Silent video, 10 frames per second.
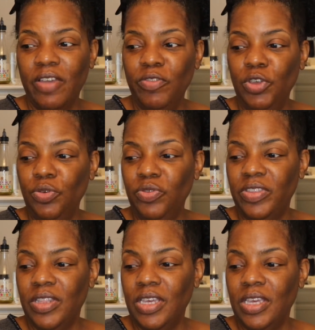I've
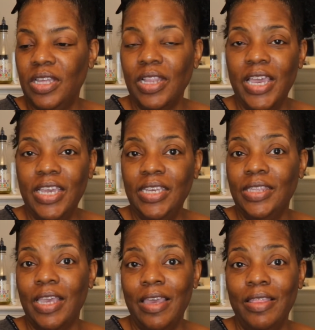used the
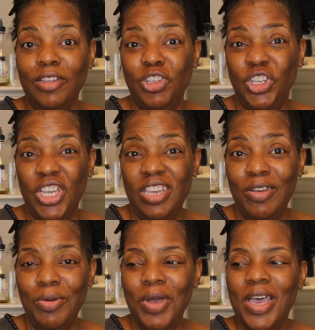glaze and the
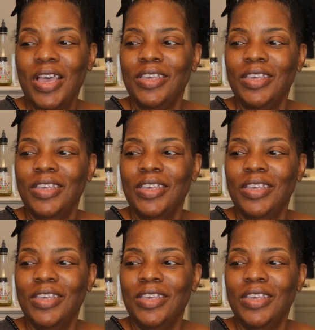gel.